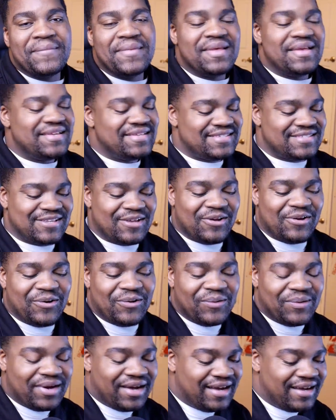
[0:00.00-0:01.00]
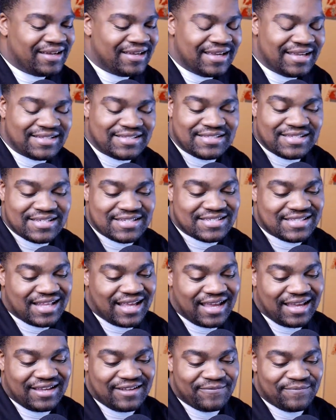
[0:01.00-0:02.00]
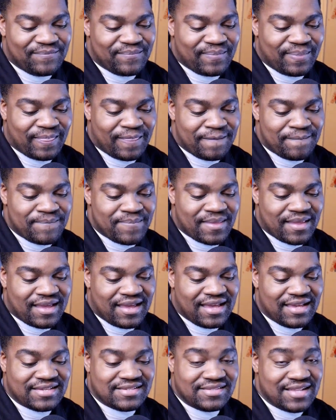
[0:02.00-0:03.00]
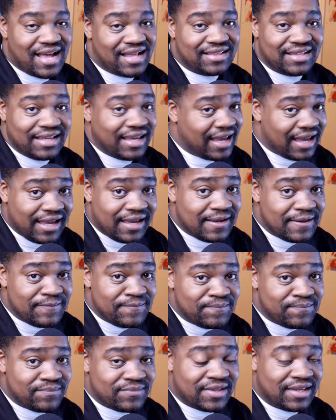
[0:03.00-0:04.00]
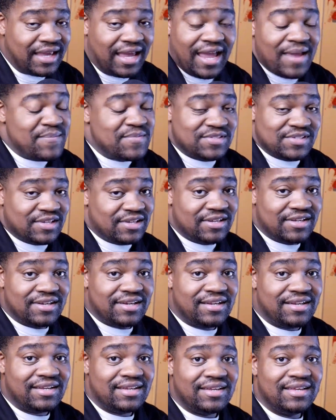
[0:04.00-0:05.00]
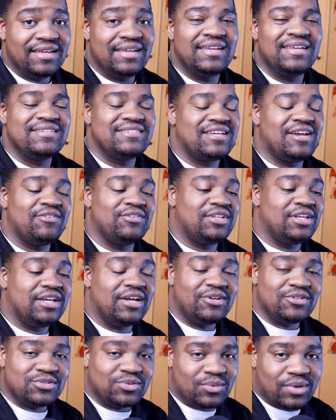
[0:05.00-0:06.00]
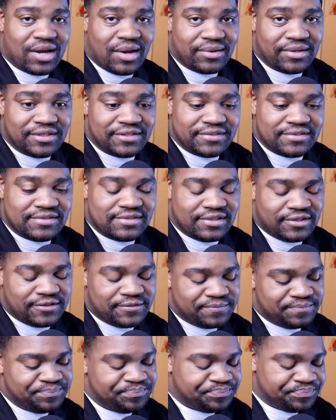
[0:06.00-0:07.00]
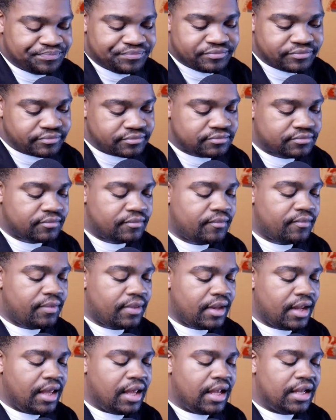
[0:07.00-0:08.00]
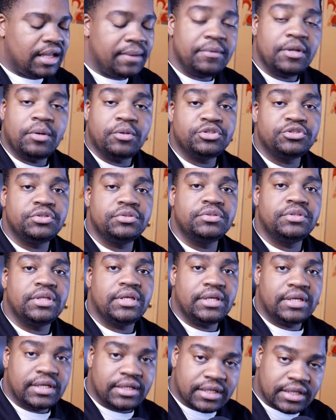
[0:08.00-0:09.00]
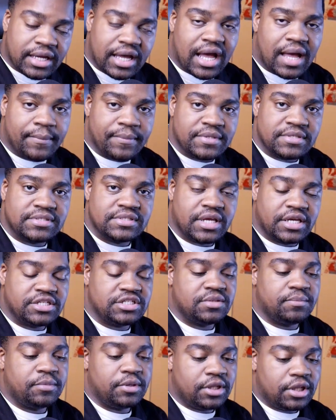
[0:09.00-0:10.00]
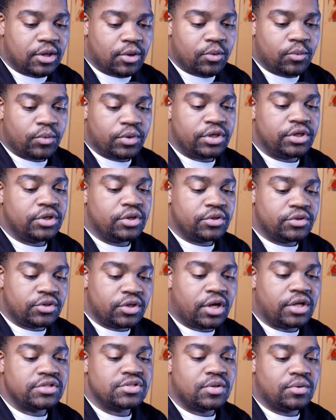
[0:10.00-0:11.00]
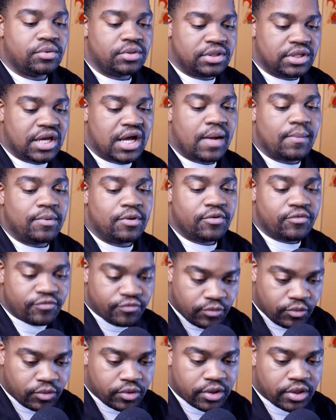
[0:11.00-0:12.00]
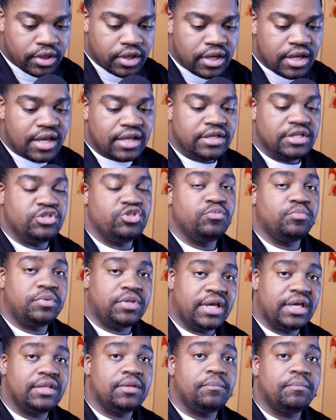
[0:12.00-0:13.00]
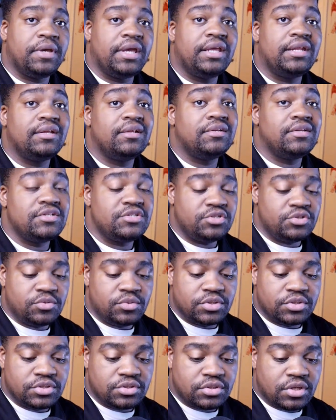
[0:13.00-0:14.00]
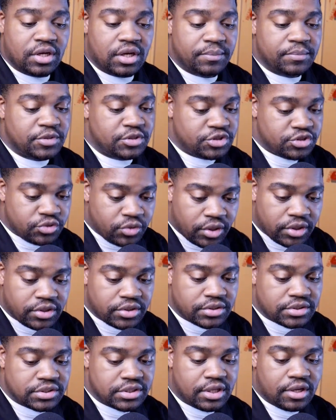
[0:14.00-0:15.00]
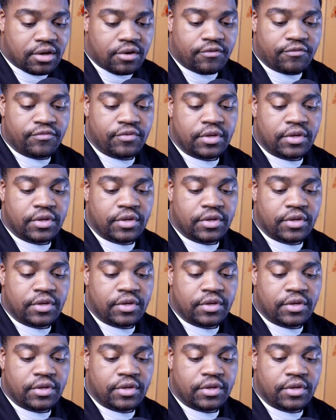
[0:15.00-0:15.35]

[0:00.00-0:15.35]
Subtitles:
So it's just like it's not the game. The game is good. It's everything else around it. So let me know what you think in the comment section below. What are your thoughts on Diablo 4? Did you play the beta? Did you enjoy yourself?